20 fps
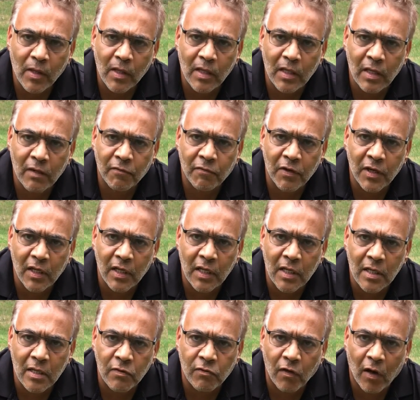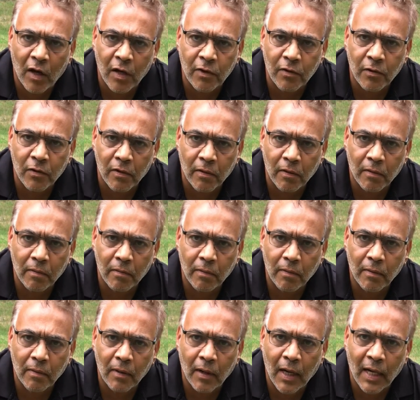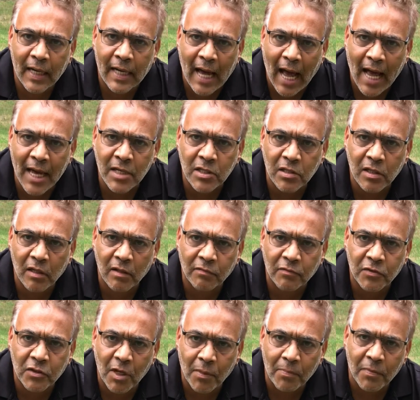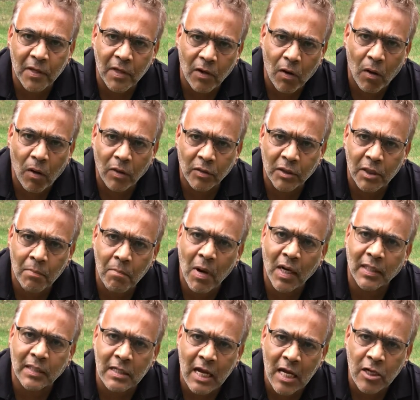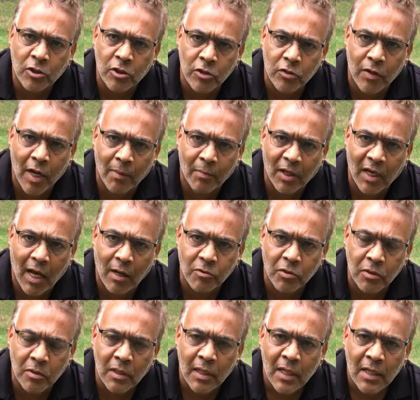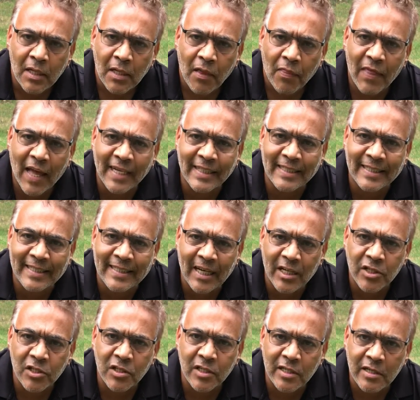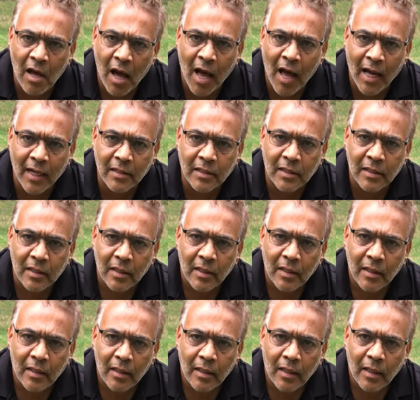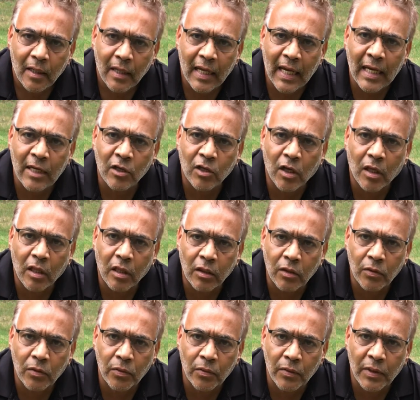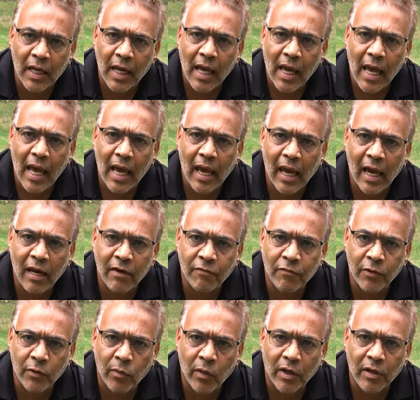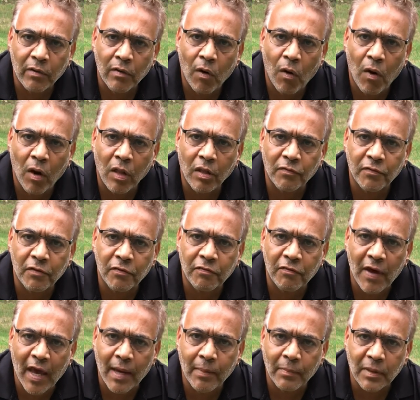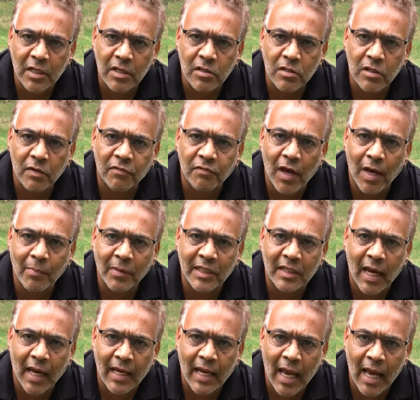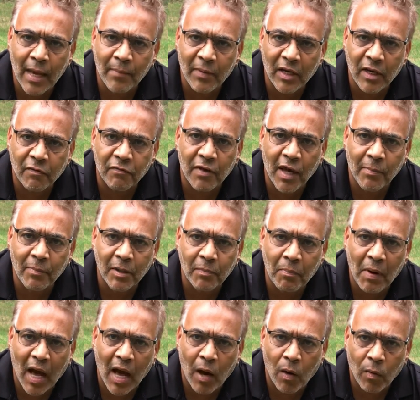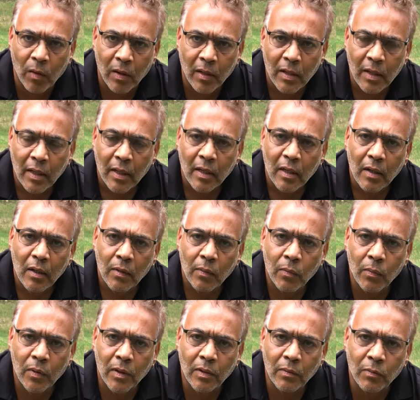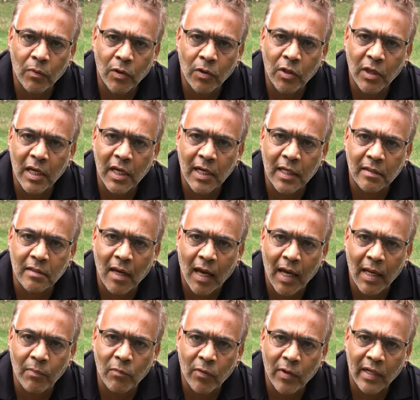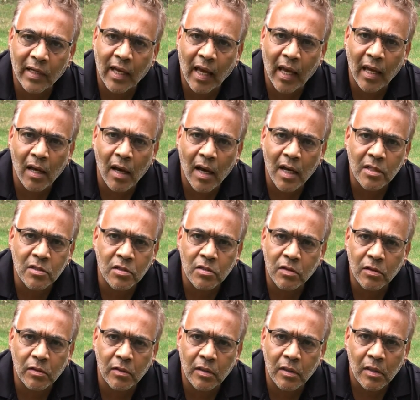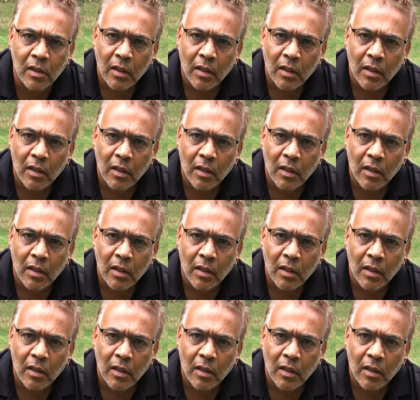if it is under a guise of something called Nipmuc Nation Tribal Council that does not include everyone, all of the families, a family dynamic, a family power. We're looking at a time where chaos could